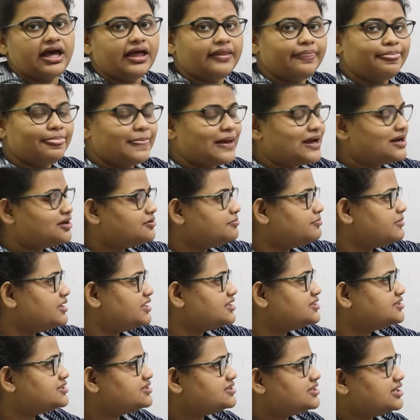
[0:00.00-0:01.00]
and that
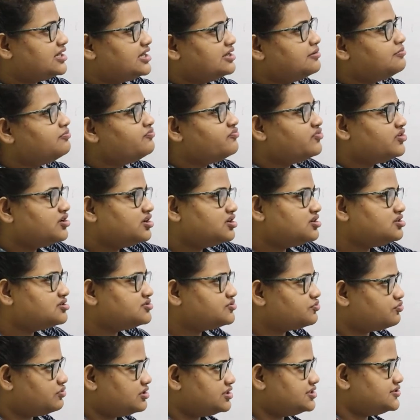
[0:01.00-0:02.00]
makes him very
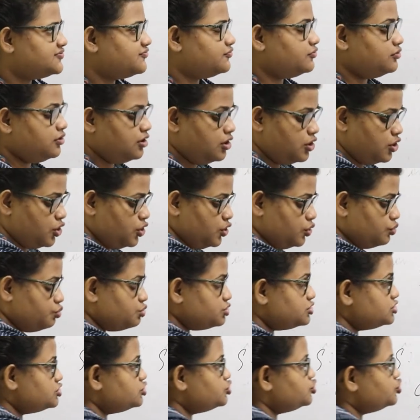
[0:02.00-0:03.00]
disgraceful,
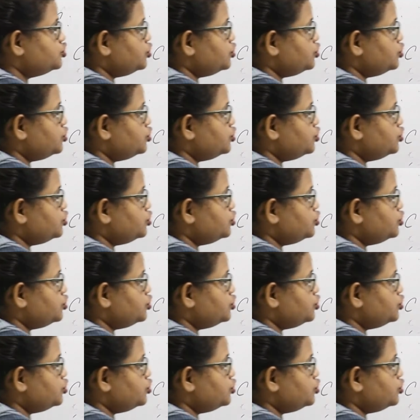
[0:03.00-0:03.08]
which is